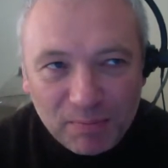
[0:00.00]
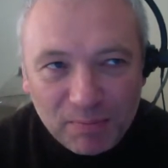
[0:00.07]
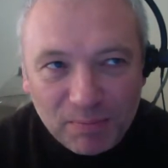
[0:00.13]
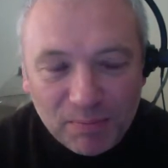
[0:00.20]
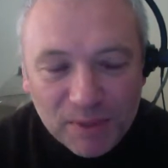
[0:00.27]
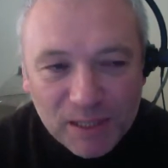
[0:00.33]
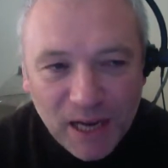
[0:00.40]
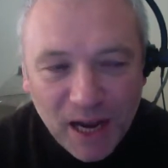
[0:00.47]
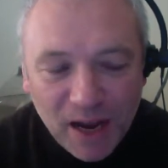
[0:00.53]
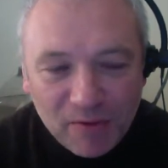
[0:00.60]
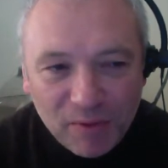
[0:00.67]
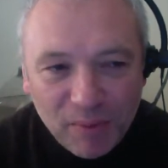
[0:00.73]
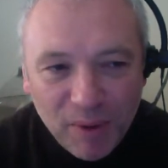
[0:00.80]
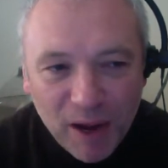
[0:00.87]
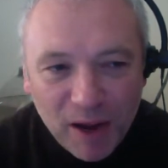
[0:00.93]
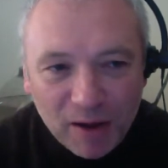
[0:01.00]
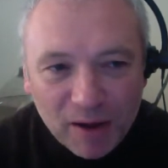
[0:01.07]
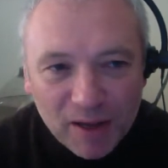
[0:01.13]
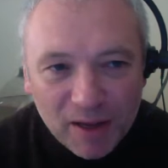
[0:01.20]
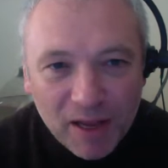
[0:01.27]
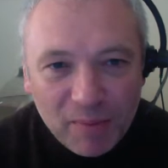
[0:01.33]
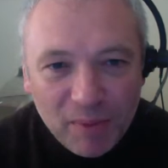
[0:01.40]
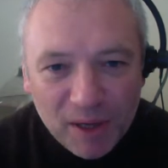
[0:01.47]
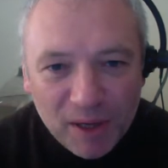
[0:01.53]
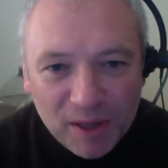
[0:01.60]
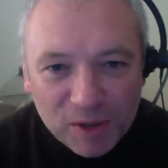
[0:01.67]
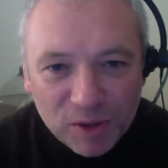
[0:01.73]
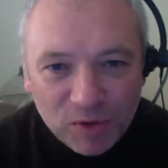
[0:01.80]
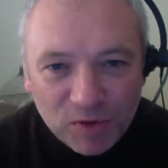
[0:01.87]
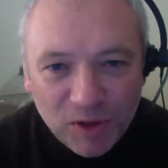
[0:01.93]
to have about being the
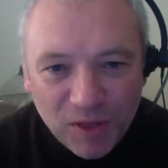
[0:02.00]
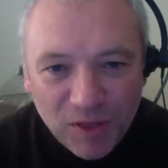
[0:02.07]
sort of